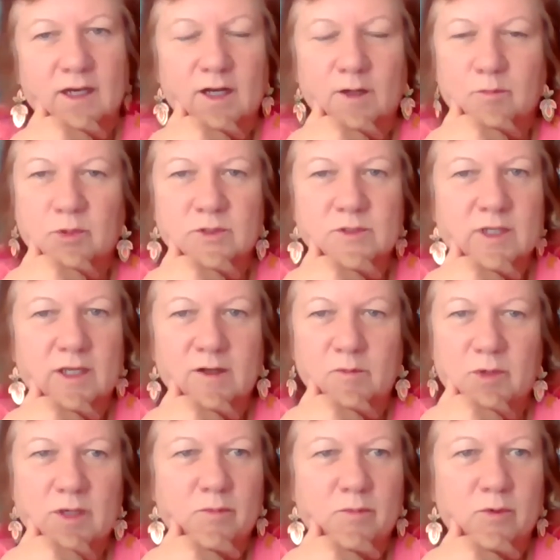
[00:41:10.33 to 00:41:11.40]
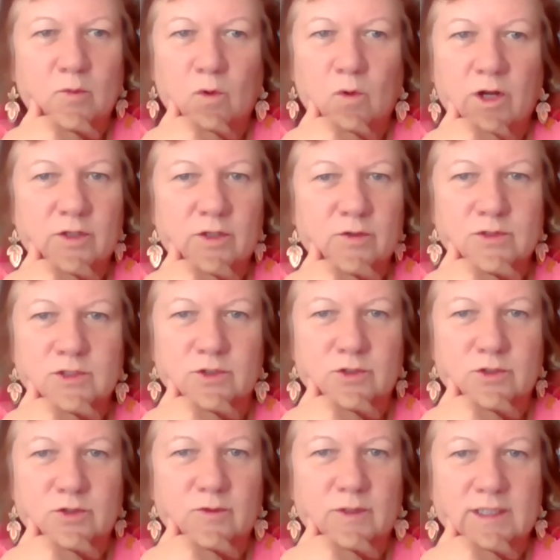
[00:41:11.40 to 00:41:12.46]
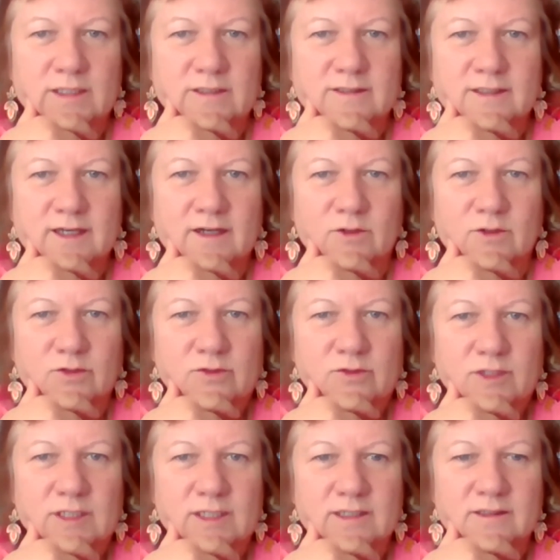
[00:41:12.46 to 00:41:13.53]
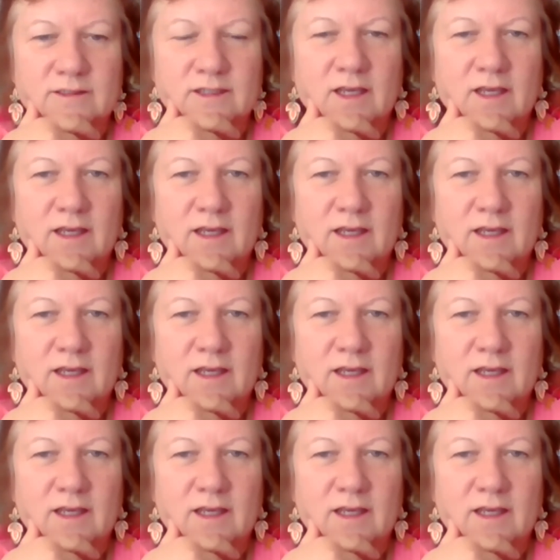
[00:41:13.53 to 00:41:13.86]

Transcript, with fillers: a percent of people want to use it too when they see how cool it is.